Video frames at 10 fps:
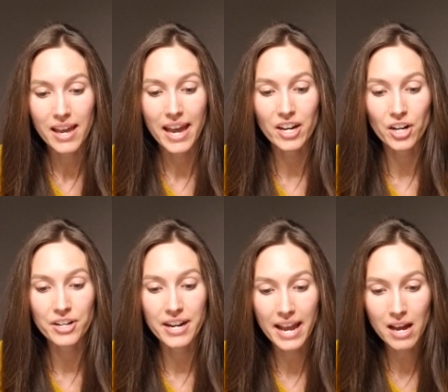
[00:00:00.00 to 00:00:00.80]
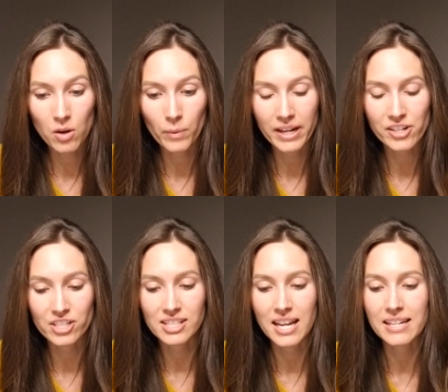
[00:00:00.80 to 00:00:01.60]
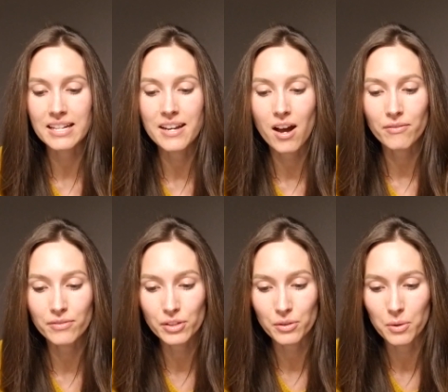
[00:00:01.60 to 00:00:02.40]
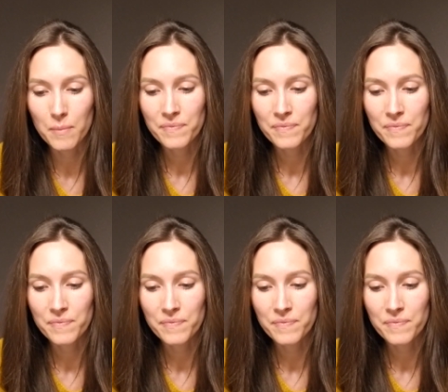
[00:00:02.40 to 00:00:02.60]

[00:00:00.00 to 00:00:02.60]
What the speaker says: and are now, we understand, in Nauvoo,